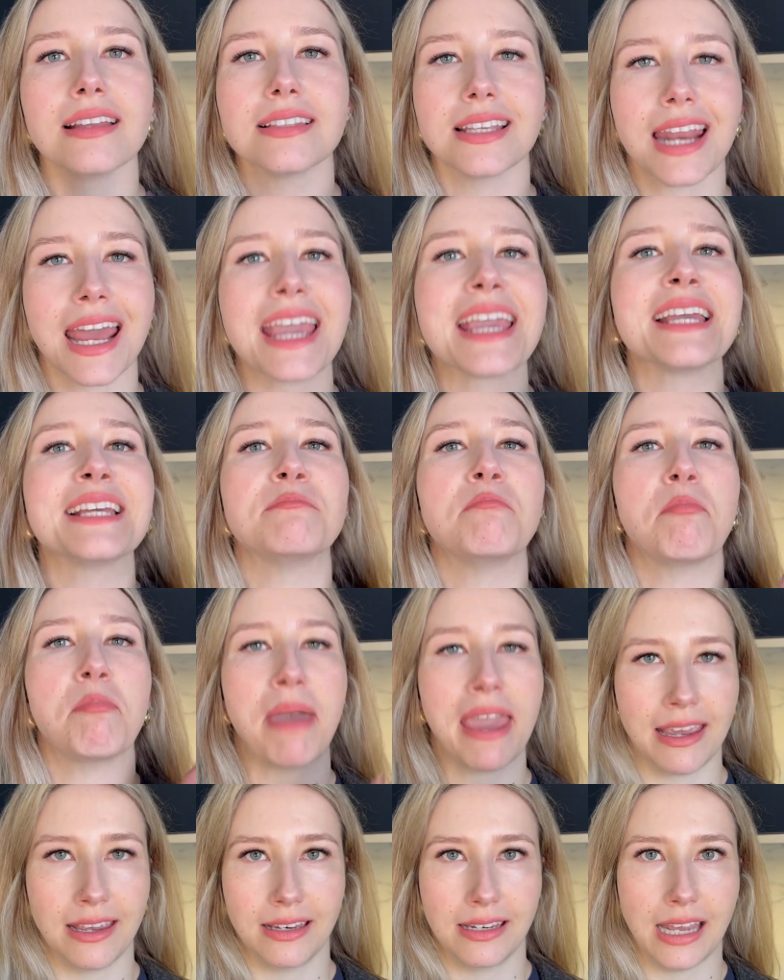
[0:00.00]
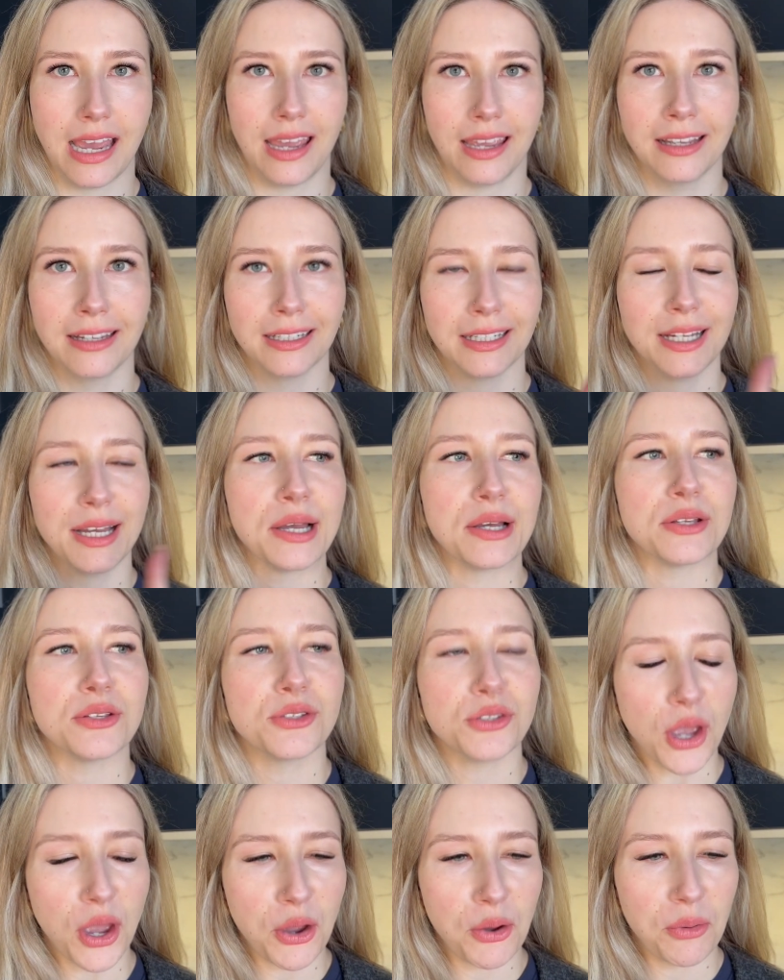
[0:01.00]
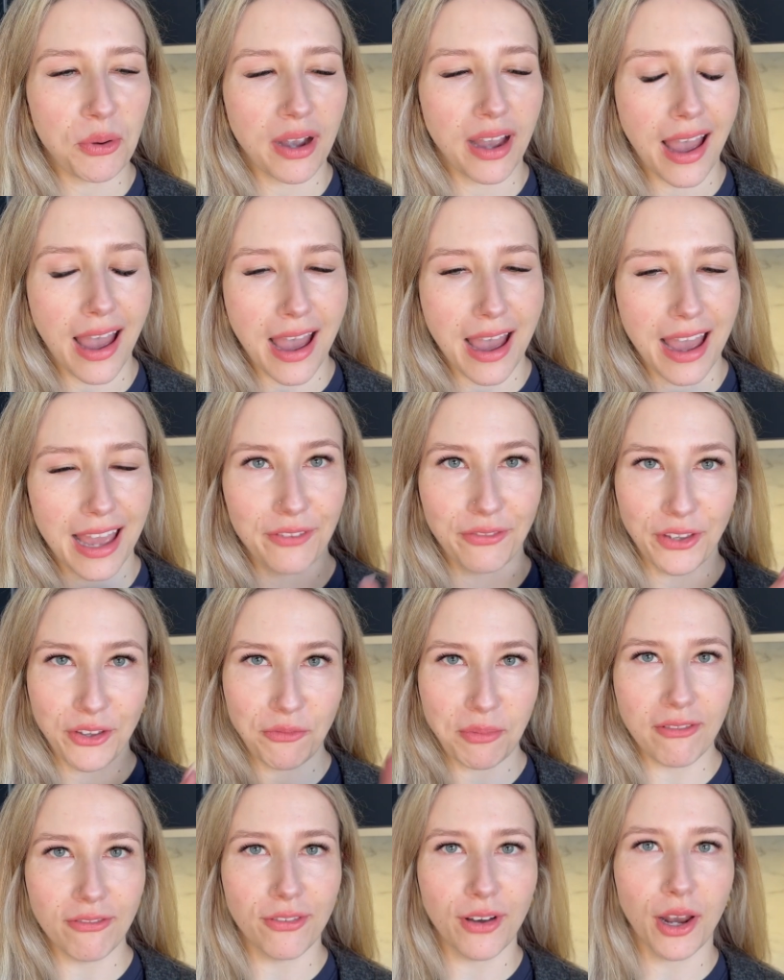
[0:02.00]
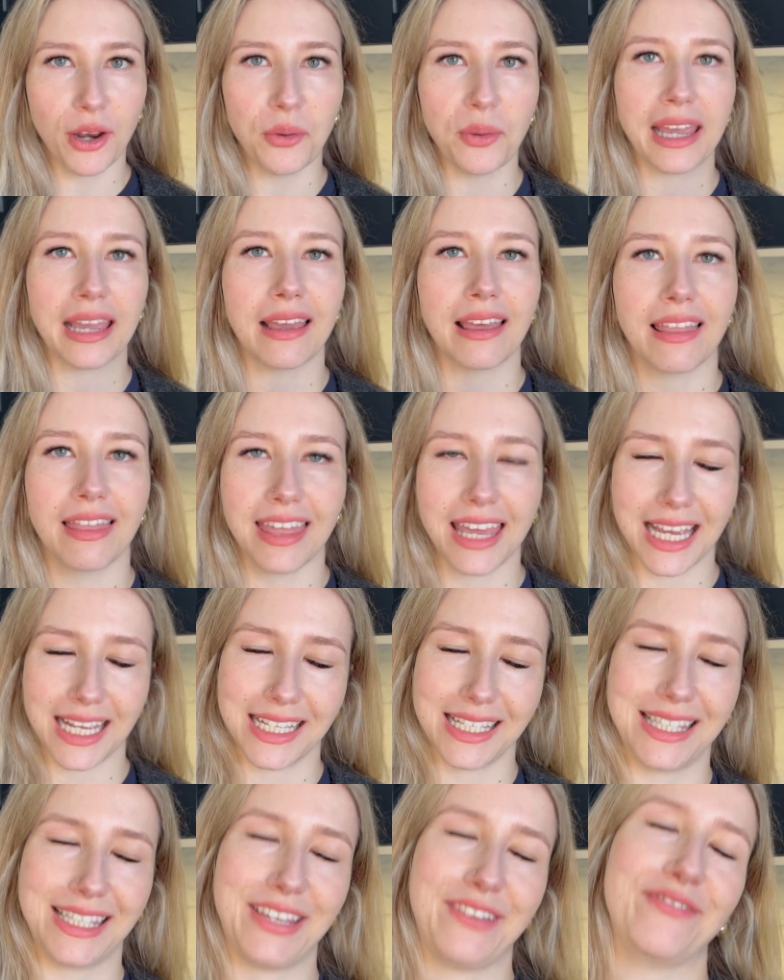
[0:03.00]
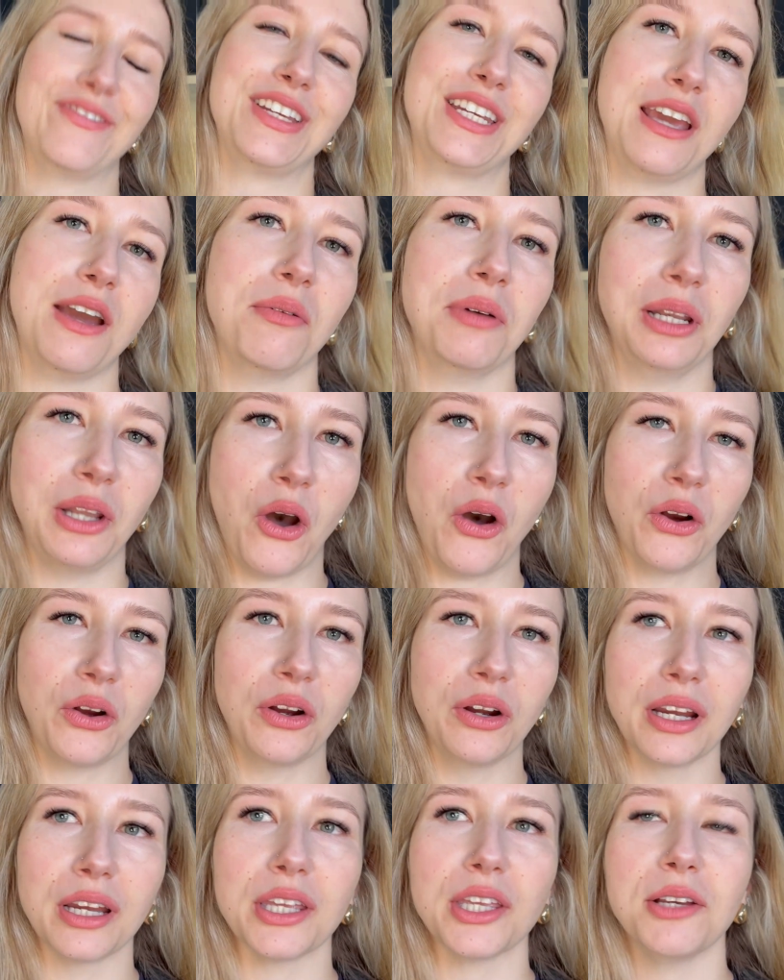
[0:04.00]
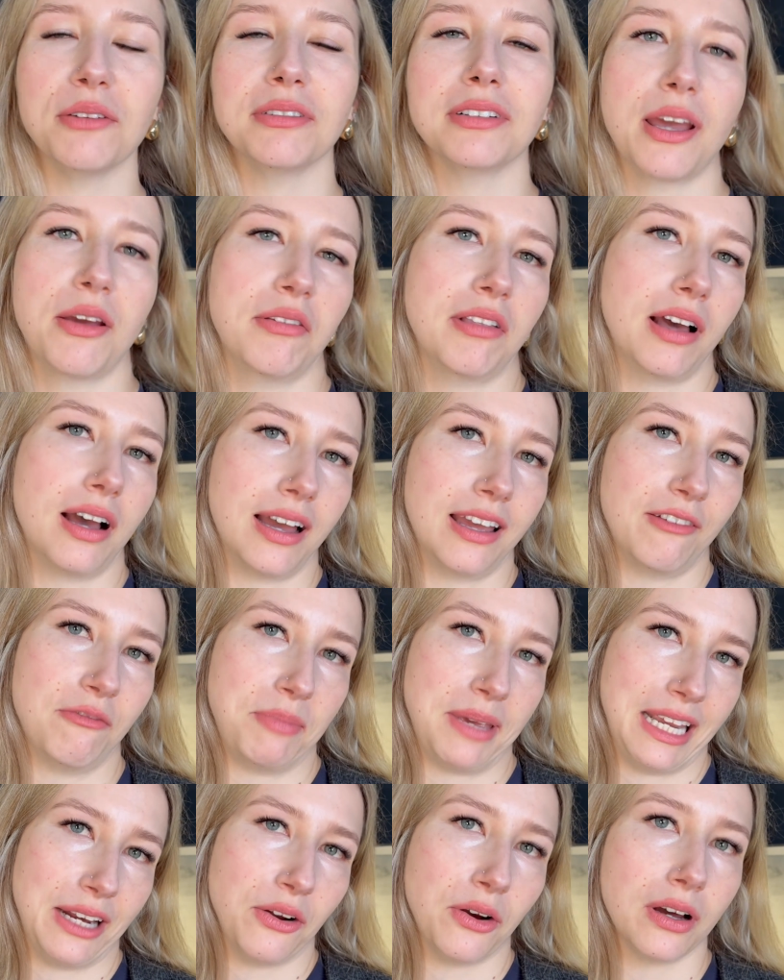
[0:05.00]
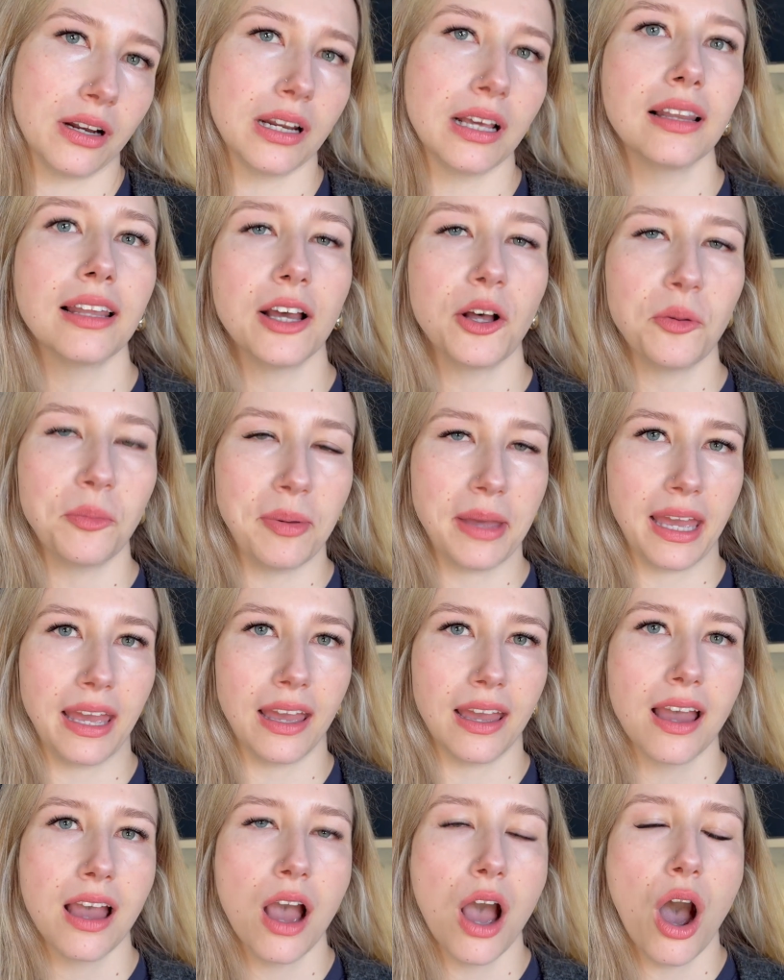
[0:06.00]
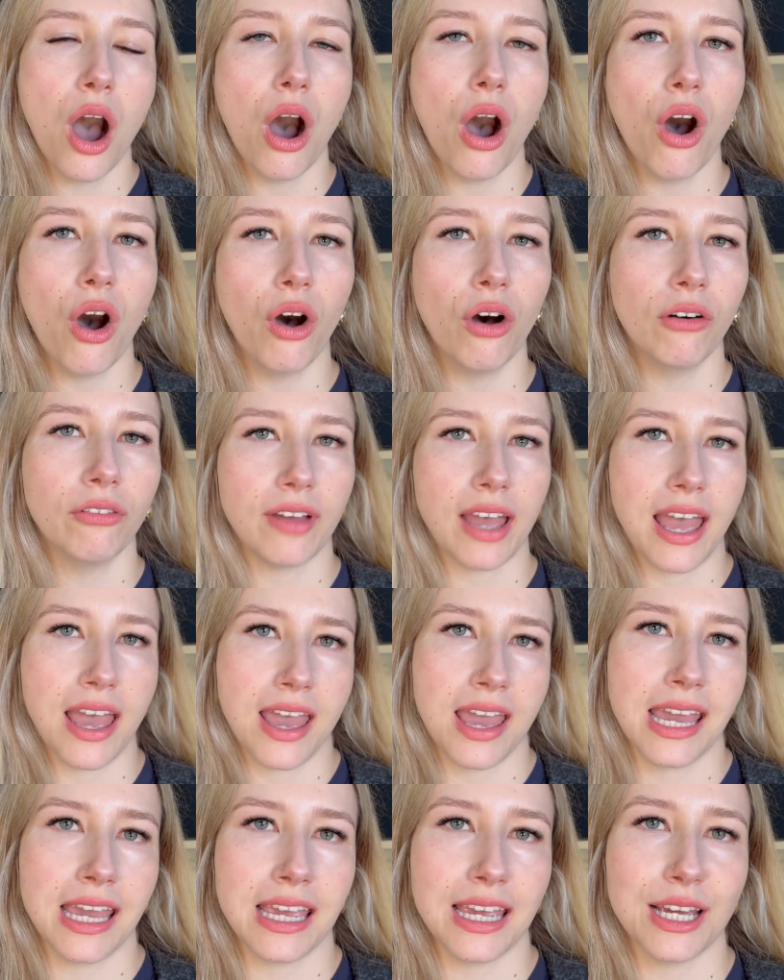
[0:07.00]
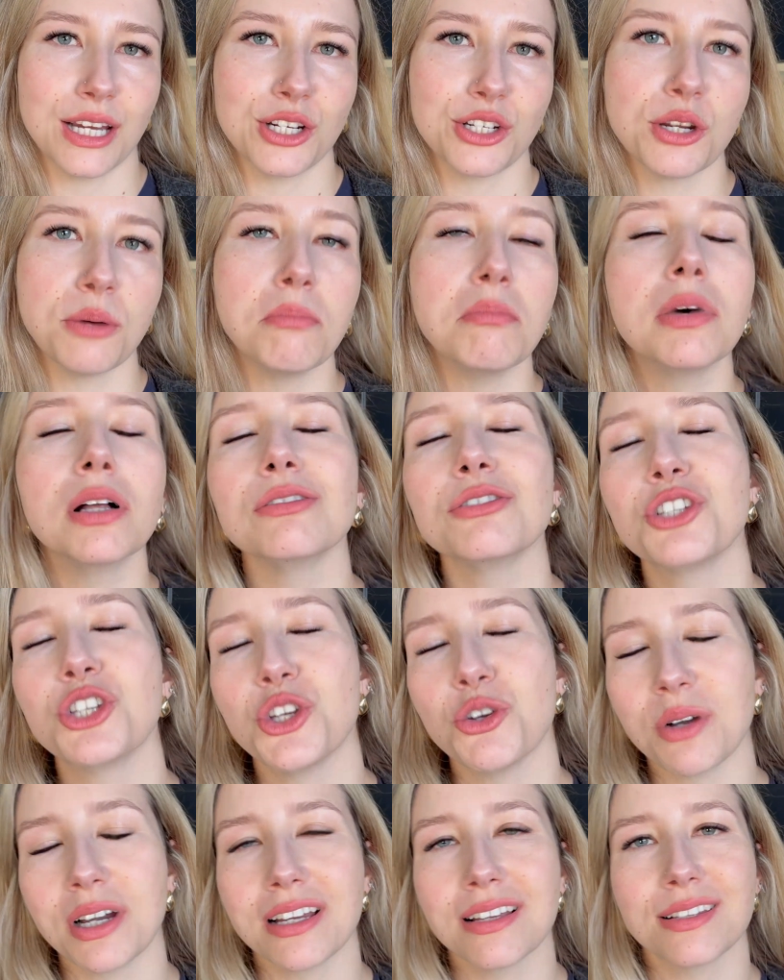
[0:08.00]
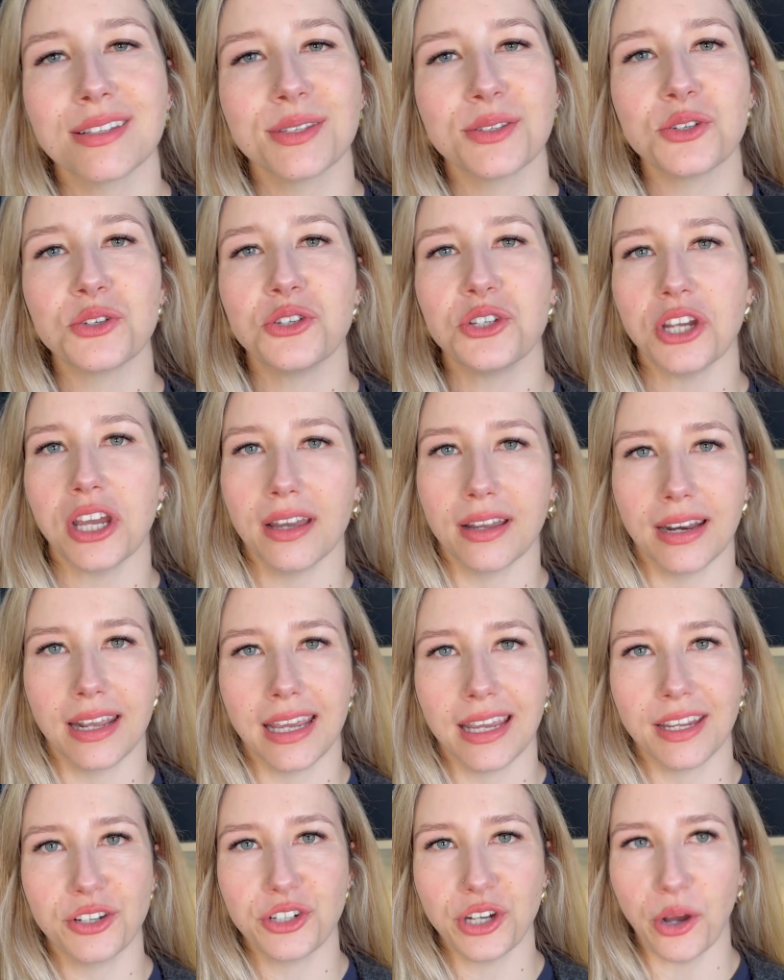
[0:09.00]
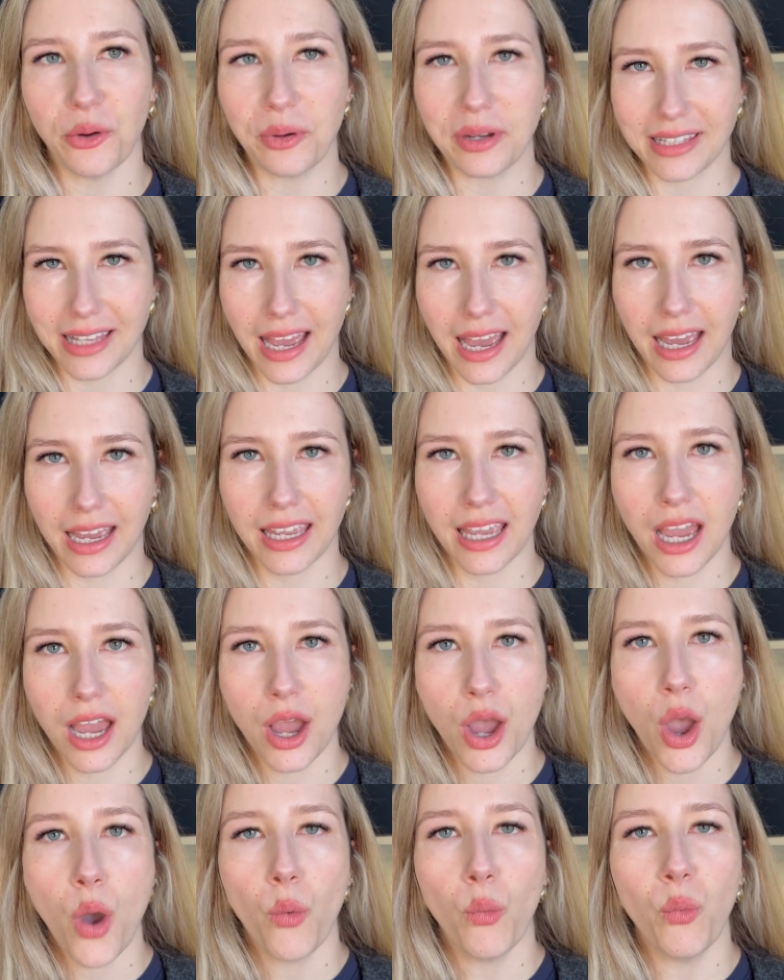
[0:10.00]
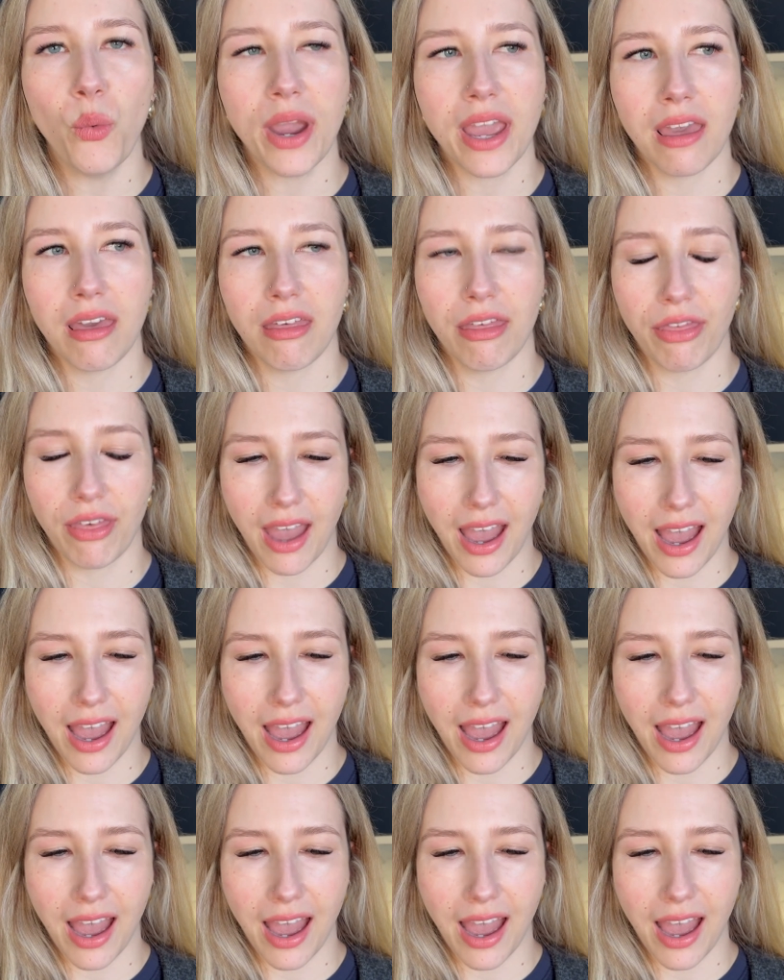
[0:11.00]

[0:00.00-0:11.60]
today is bake day. So if you've been following this video along, you will know that I've been on a little bit of a tumultuous journey, shall we say, with